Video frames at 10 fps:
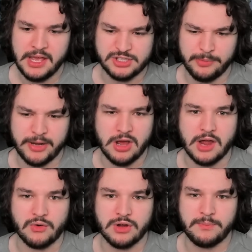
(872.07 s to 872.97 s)
it's a little bit
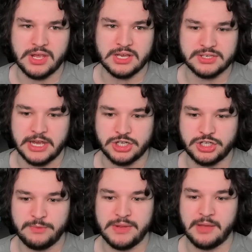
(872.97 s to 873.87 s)
awkward because I
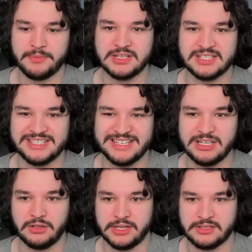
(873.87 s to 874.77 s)
should be able to
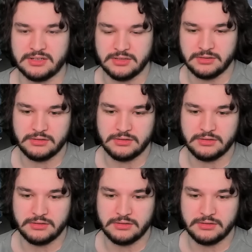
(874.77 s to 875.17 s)
steal it.